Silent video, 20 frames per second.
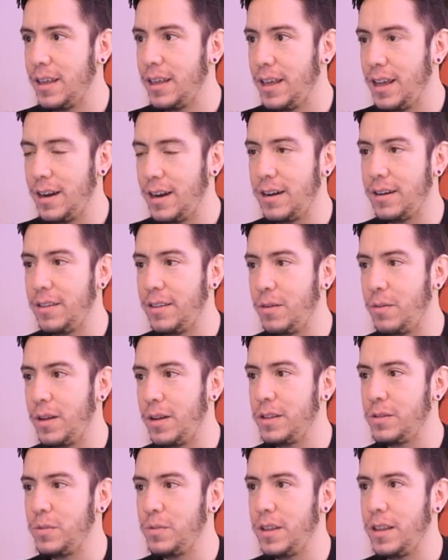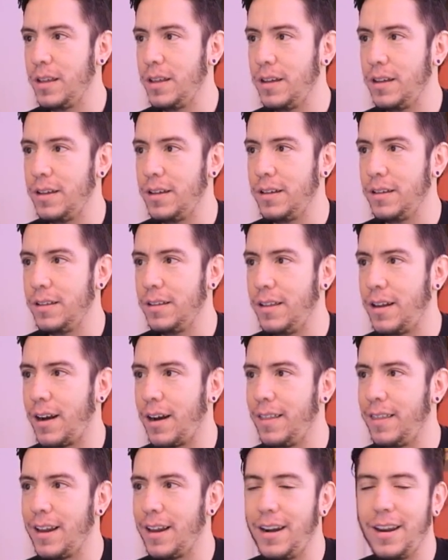here, the ones with the
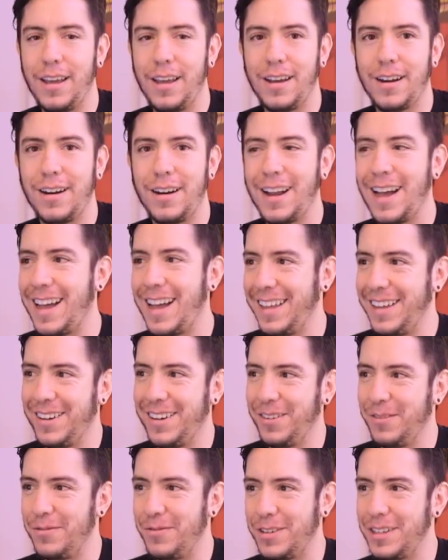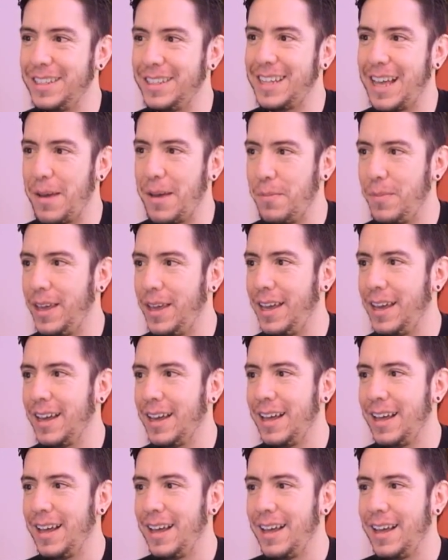render layer icon for the time
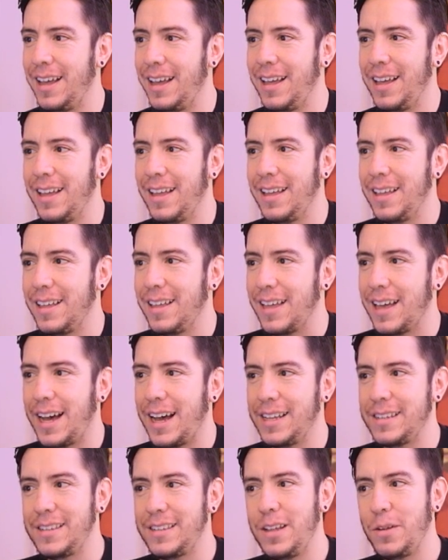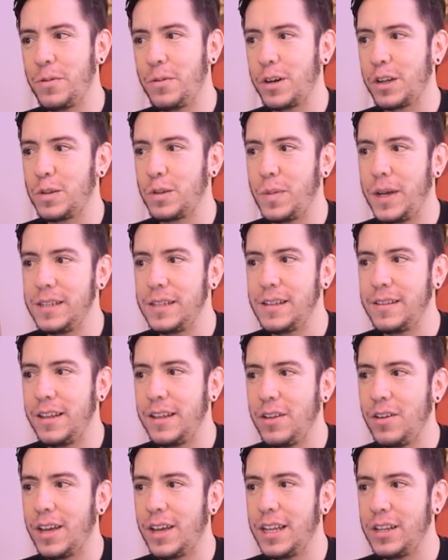being, has the workspace,
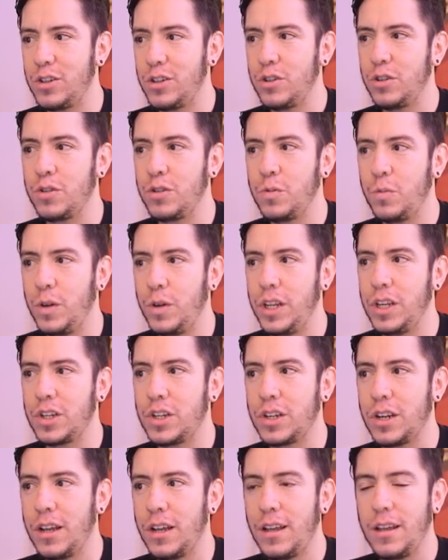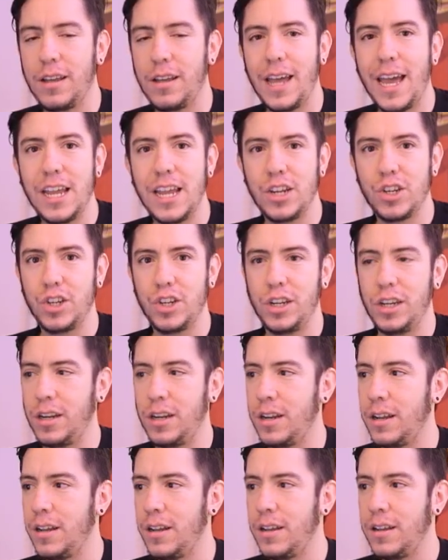and then you can choose which
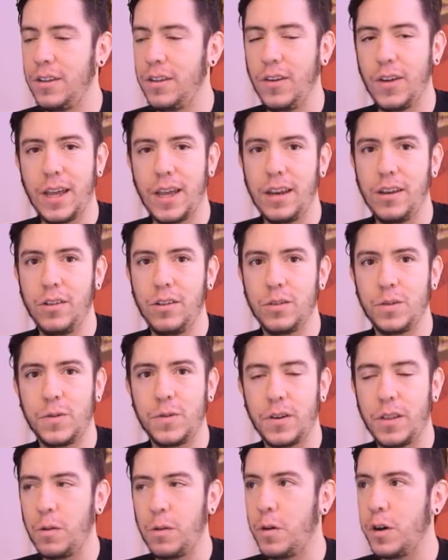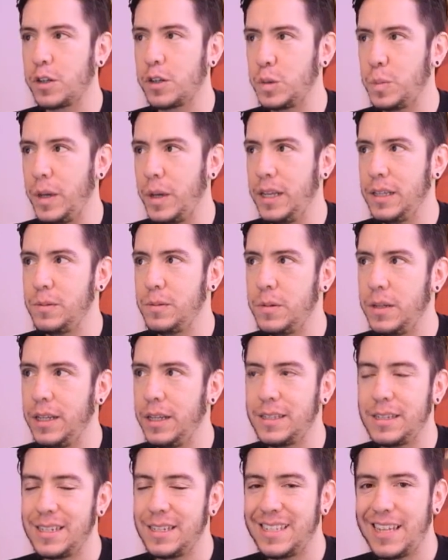engine you can use for the workspace.
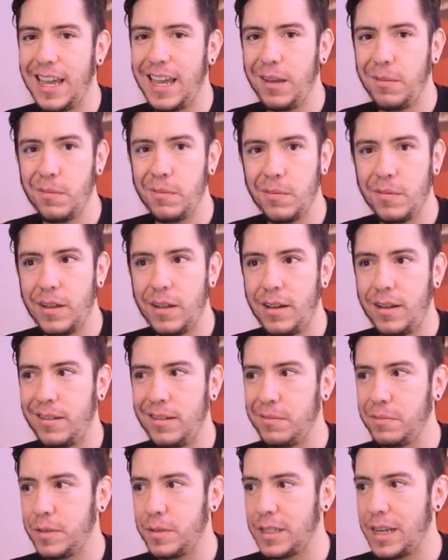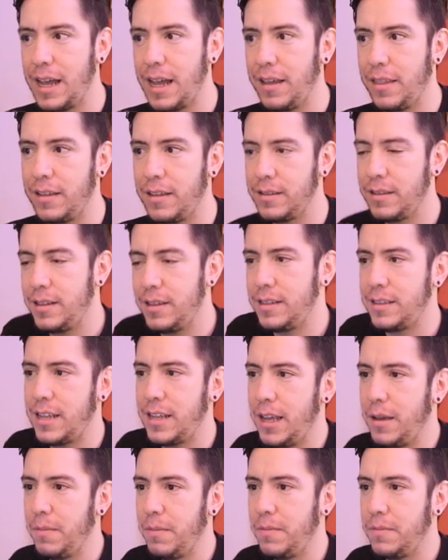It's the same the
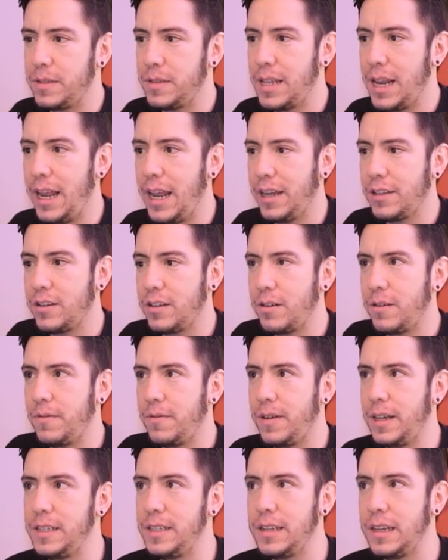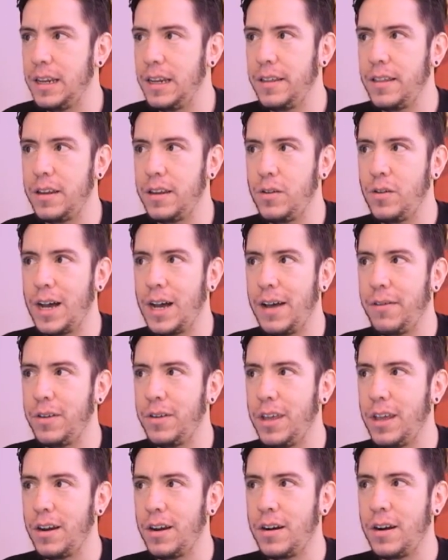same selector basically that you have
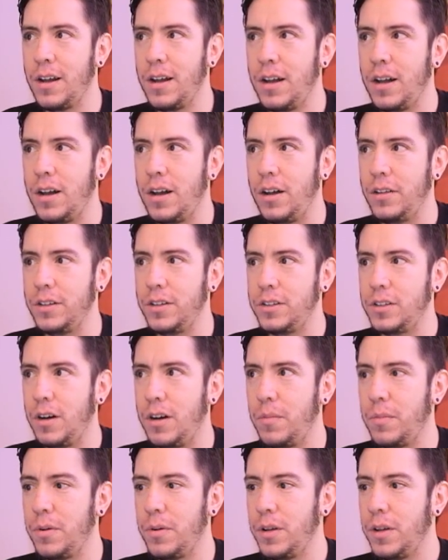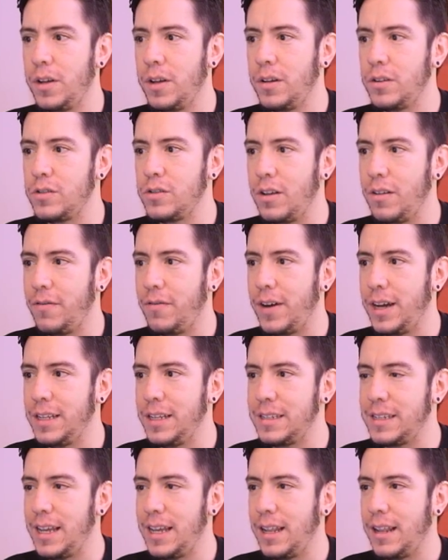here on the top. So if
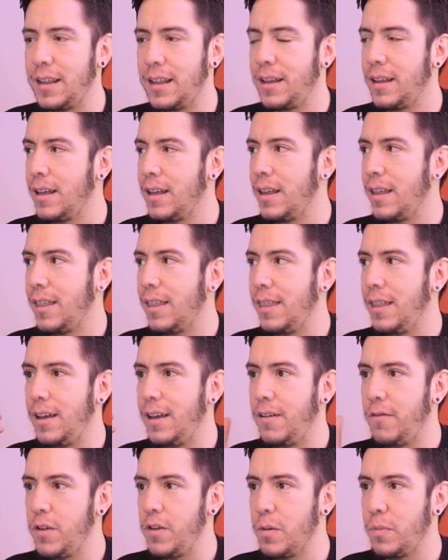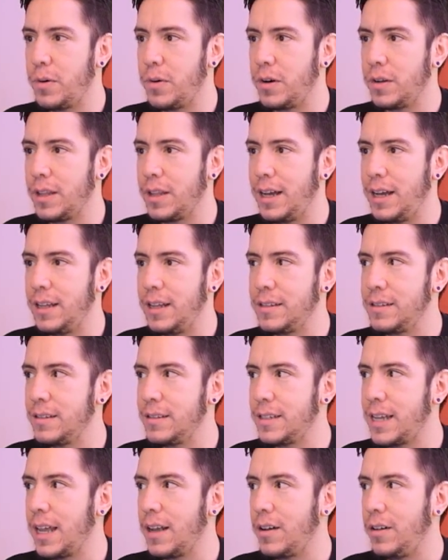I set the viewport
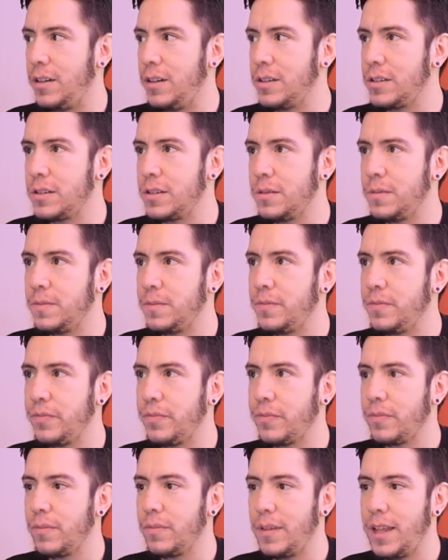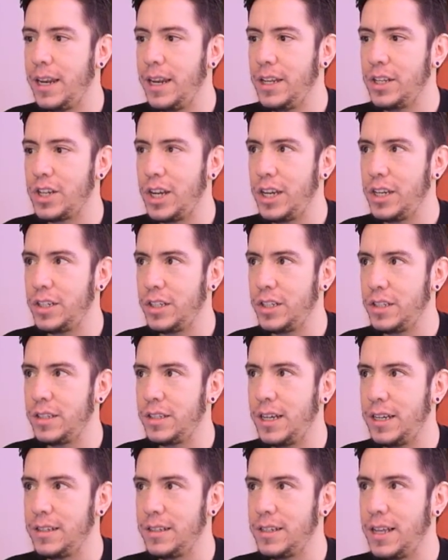as cycles, then it
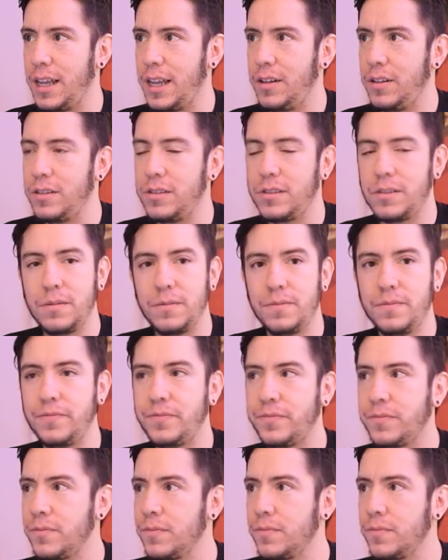changes as cycles.